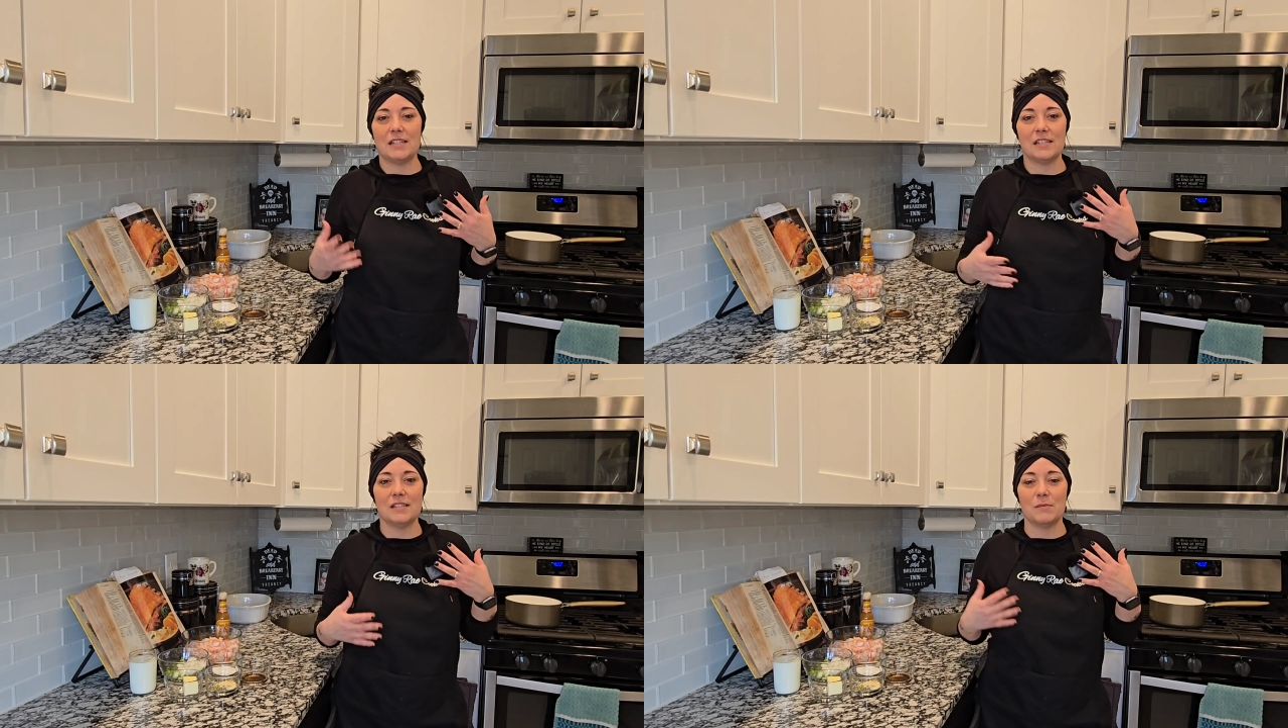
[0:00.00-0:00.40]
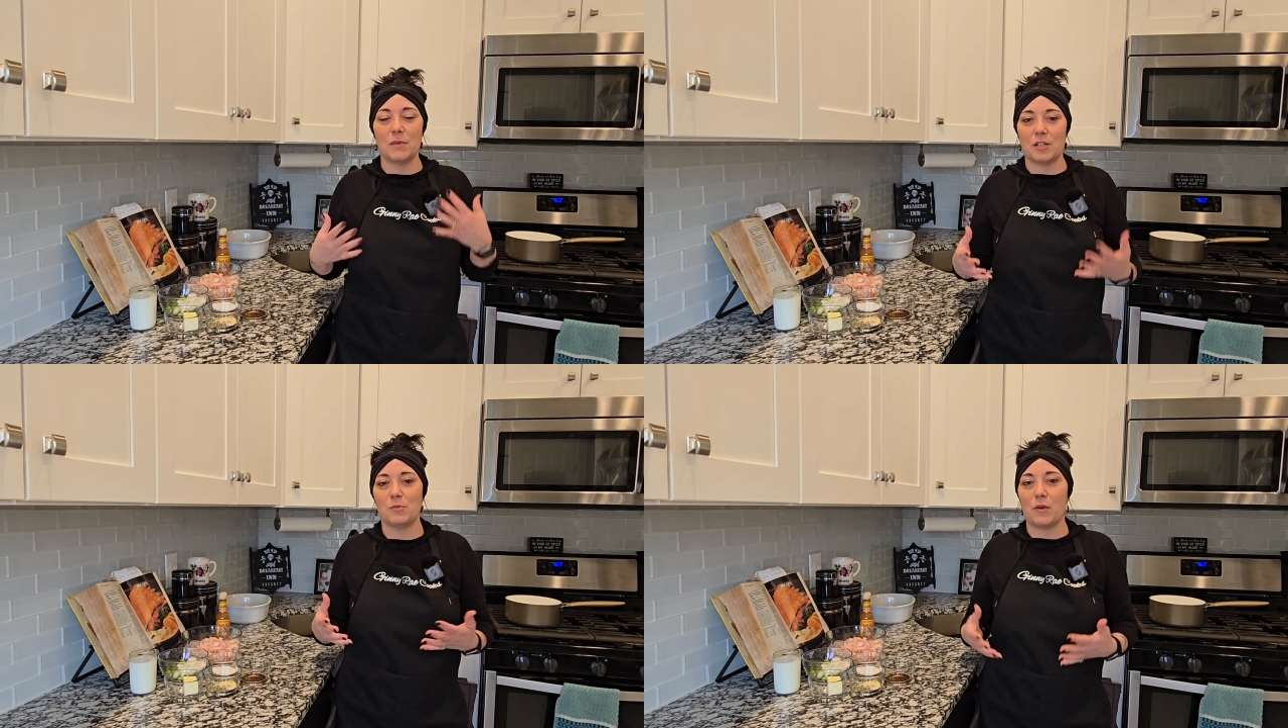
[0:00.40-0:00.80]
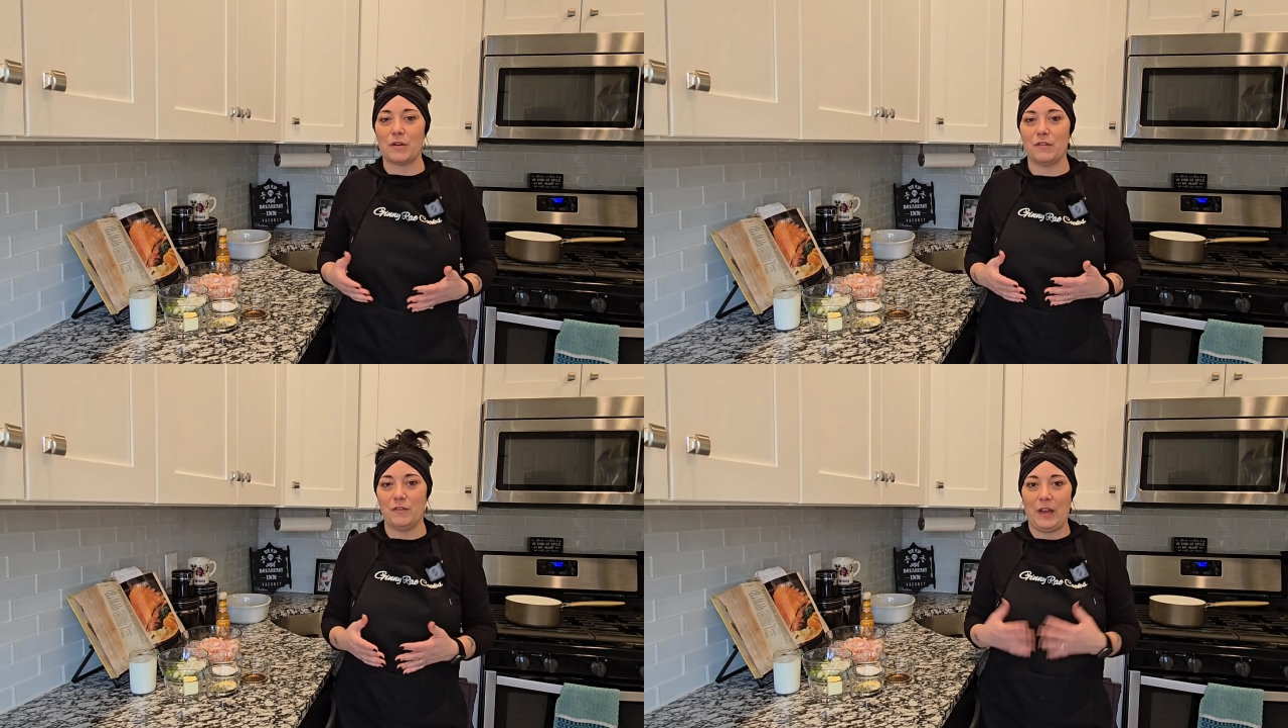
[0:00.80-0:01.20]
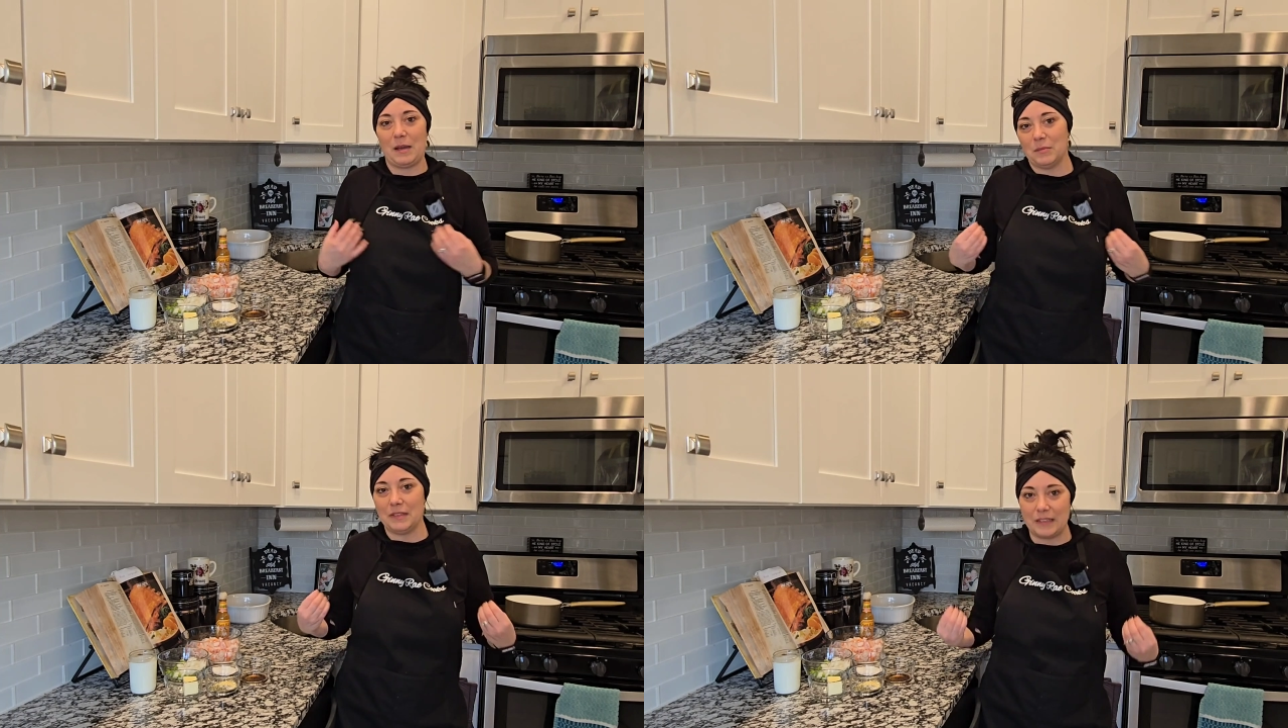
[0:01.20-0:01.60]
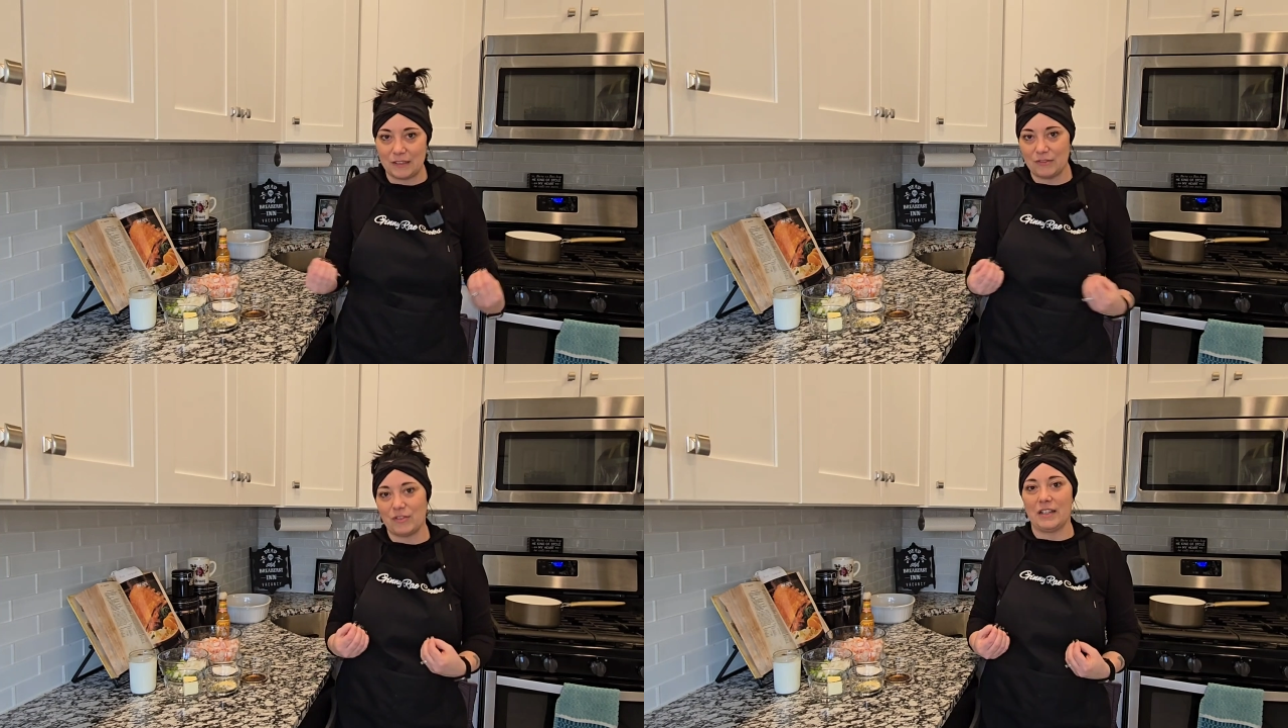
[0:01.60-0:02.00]
is much more
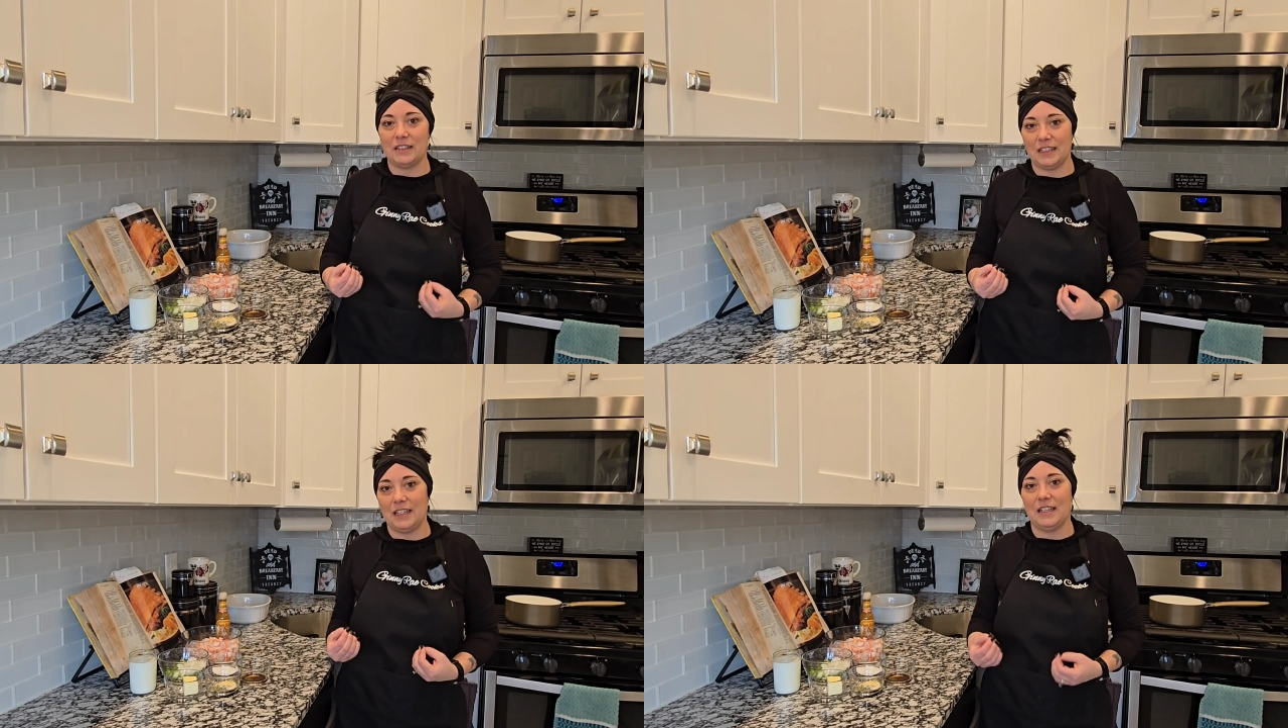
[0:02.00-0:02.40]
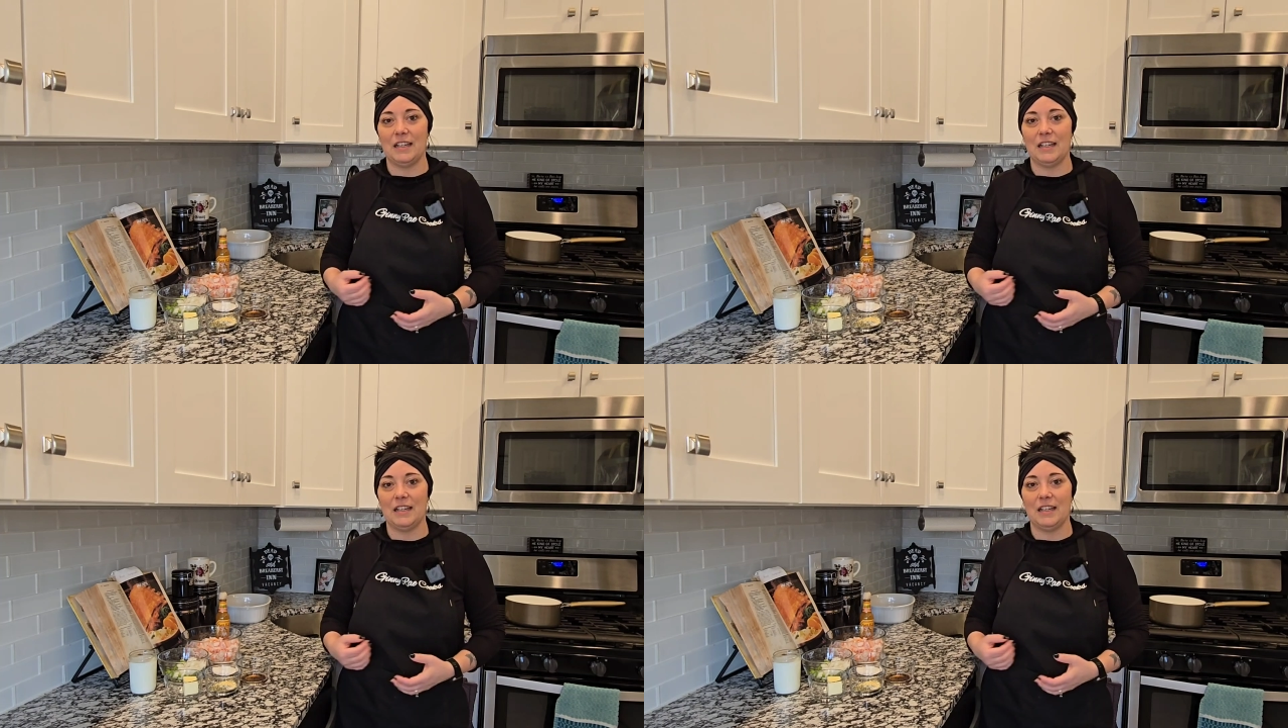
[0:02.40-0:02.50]
family friendly.